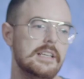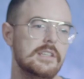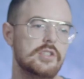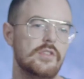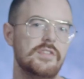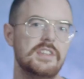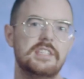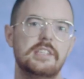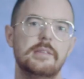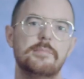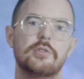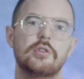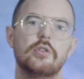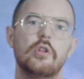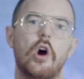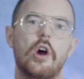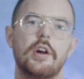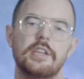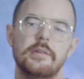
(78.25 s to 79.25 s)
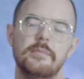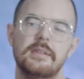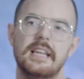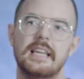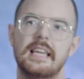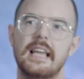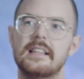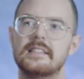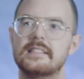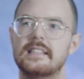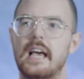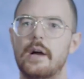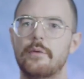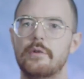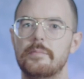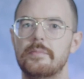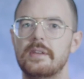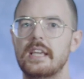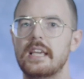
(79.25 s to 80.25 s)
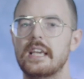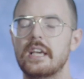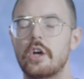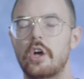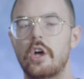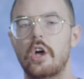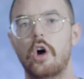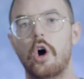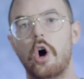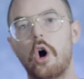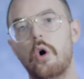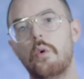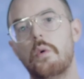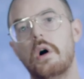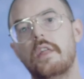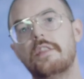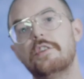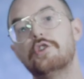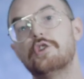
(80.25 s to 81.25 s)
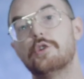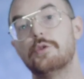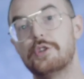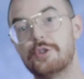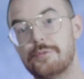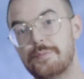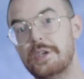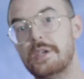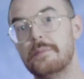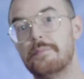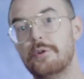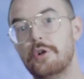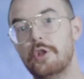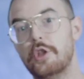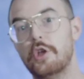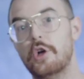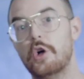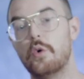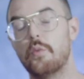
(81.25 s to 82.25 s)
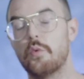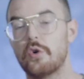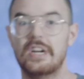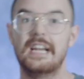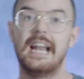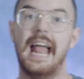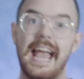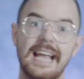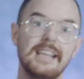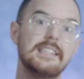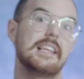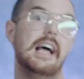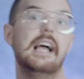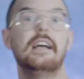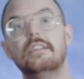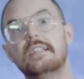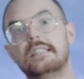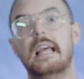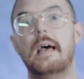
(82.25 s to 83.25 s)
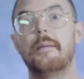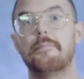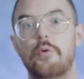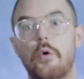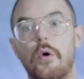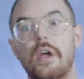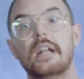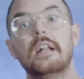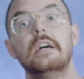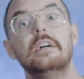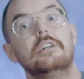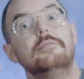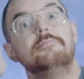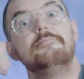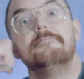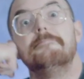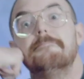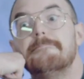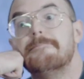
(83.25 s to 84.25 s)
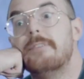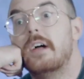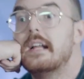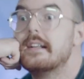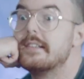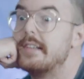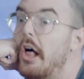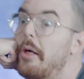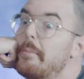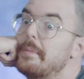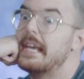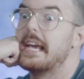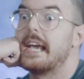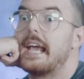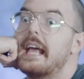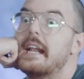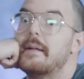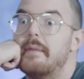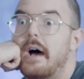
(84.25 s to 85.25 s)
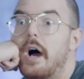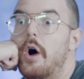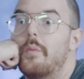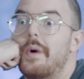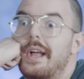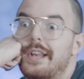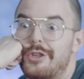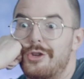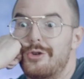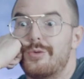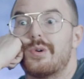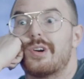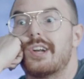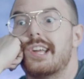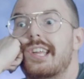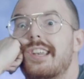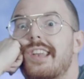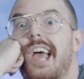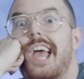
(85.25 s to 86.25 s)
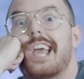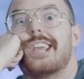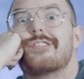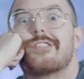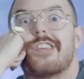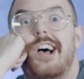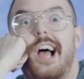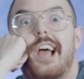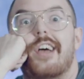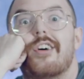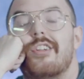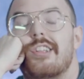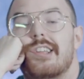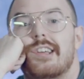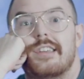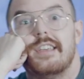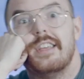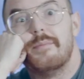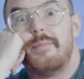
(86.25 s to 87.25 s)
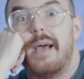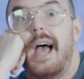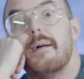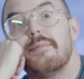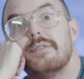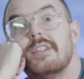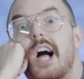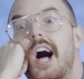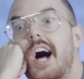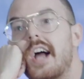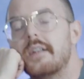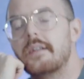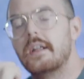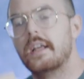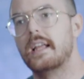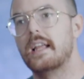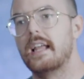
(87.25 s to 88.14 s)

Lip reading: So the typical argument against that would be, "Oh, well, the Jewish people were in exile at that point. Tell me again about when you were in exile in Babylon."